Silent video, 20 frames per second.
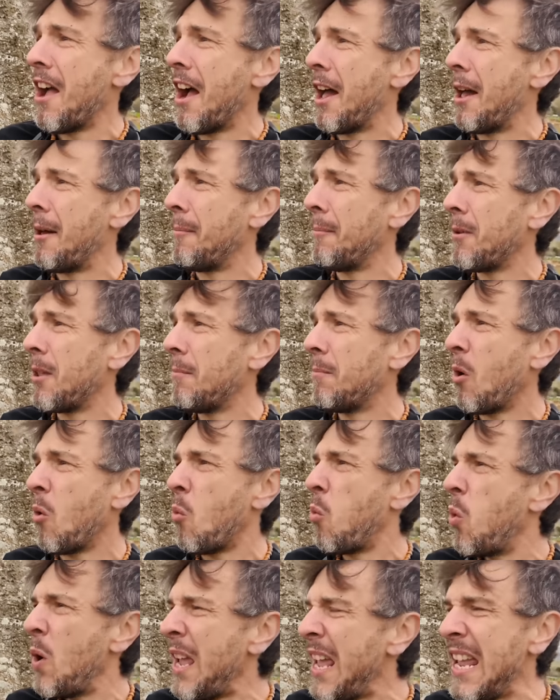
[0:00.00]
But
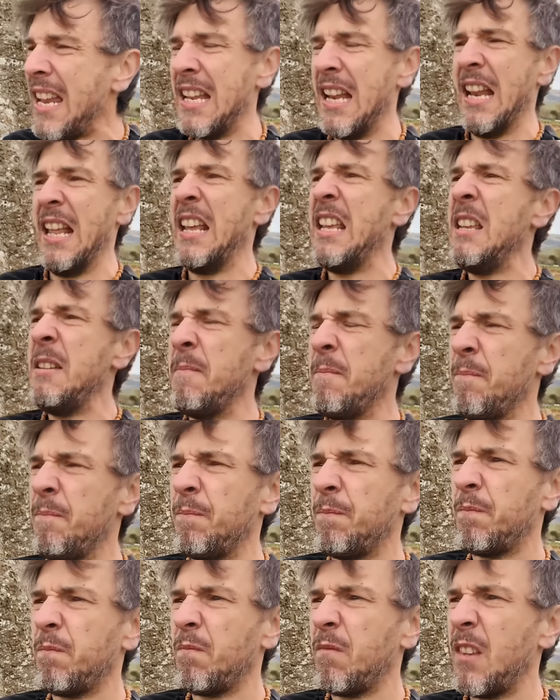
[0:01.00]
weirdly,
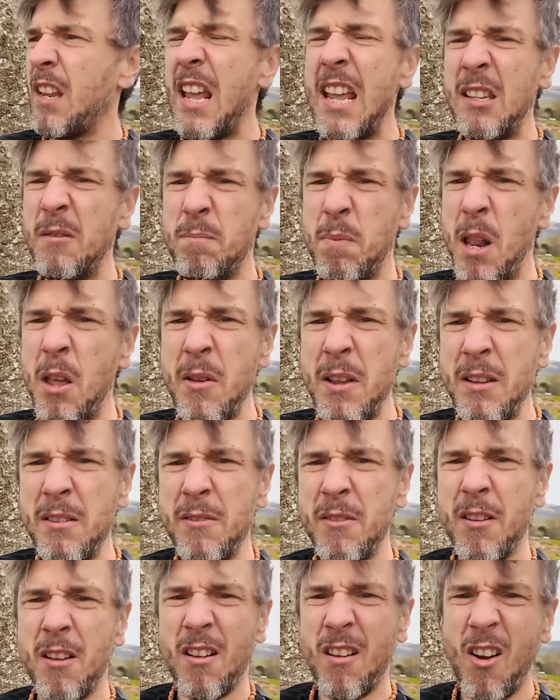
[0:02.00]
it's
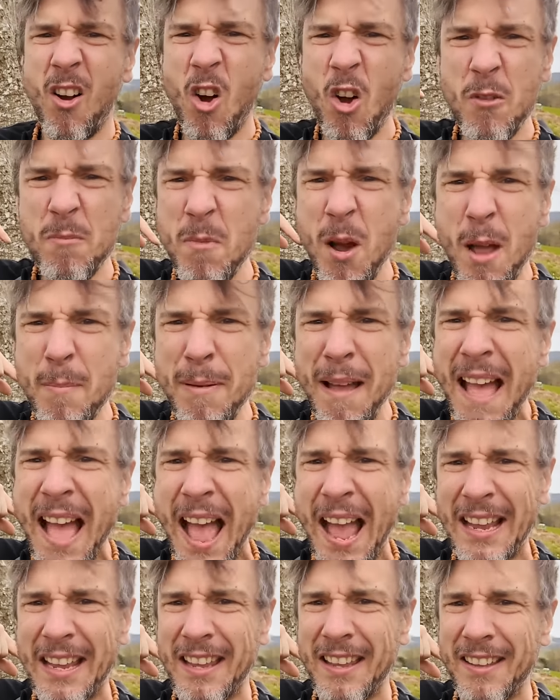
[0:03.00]
blowing on my
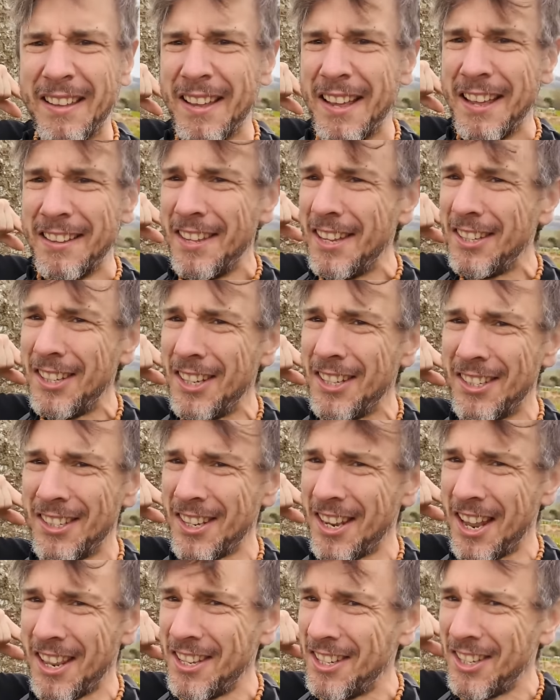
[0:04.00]
back. This
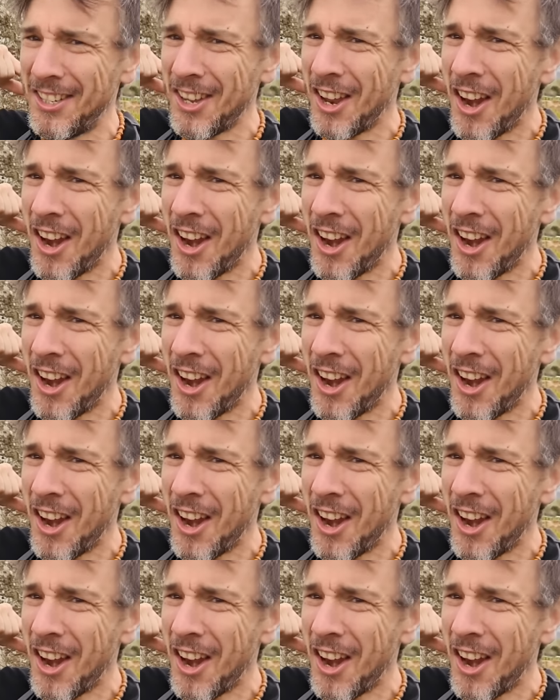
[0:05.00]
is